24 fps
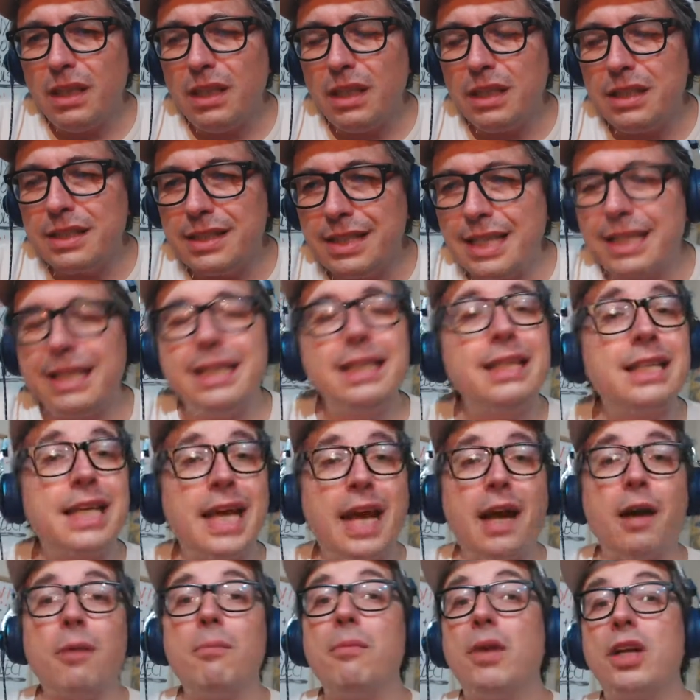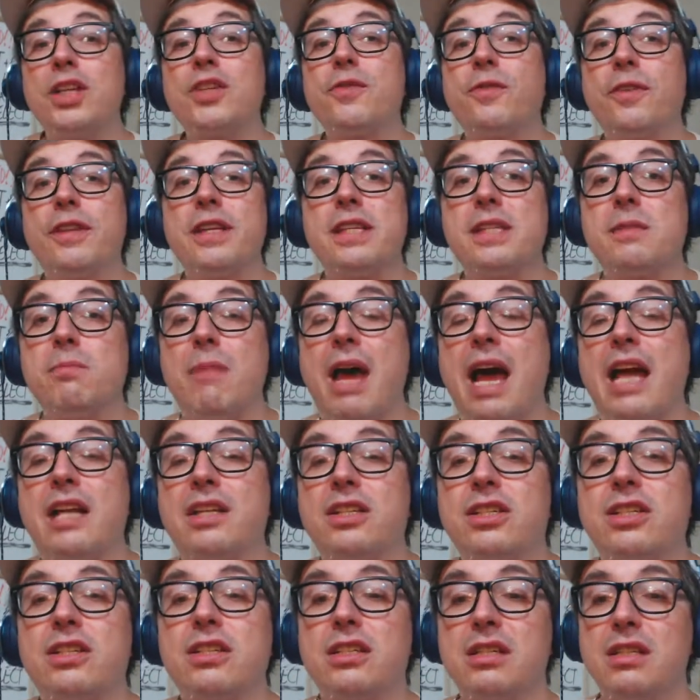didn't care much for this
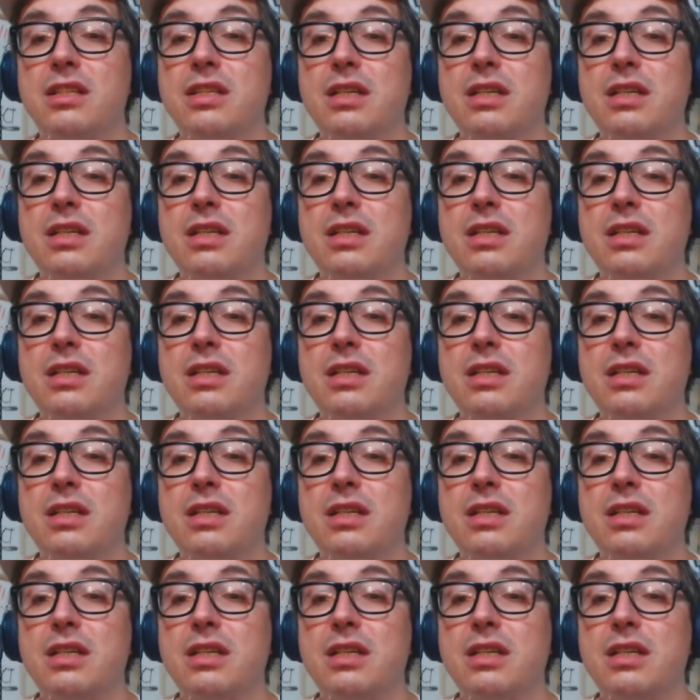match.